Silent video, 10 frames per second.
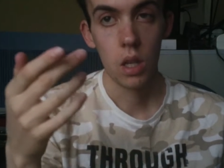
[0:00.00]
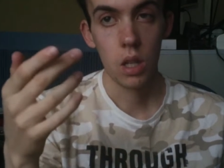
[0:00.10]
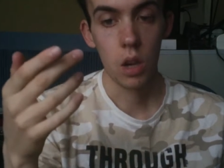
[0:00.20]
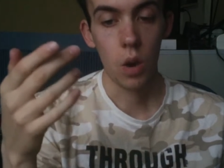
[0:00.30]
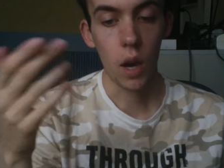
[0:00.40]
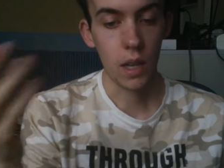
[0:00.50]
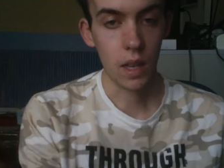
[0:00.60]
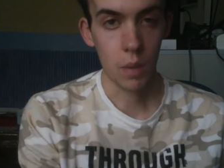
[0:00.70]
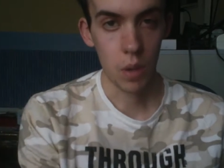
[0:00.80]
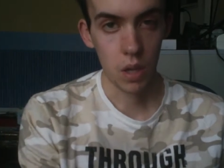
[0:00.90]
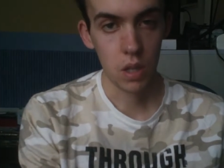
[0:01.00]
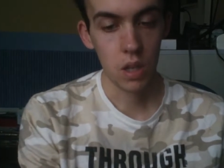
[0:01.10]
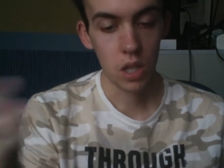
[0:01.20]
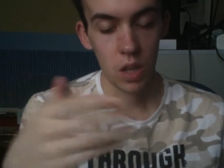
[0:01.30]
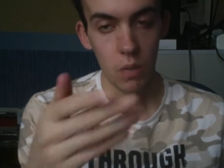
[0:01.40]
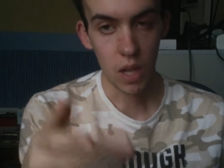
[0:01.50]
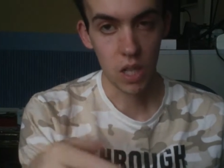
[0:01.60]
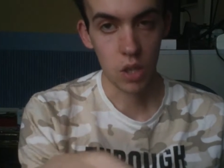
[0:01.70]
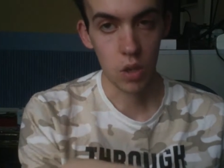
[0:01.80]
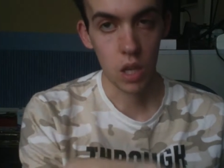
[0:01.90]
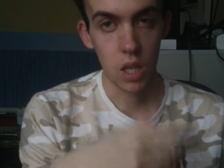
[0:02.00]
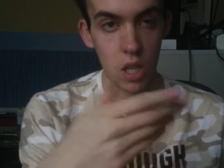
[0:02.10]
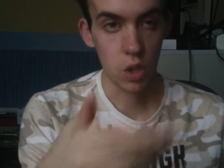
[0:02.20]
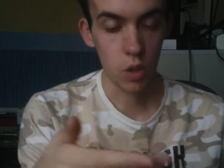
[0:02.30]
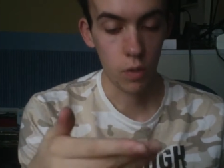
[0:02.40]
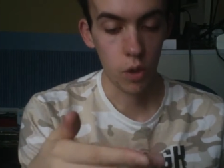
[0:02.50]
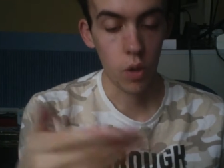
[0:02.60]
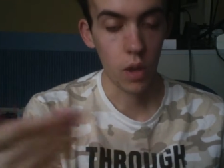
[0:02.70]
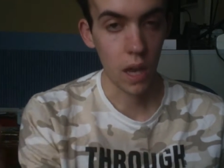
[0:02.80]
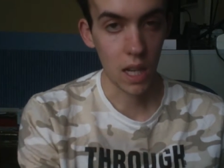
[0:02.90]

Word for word: So I get a picture, and she actually took it, and she took a few, and it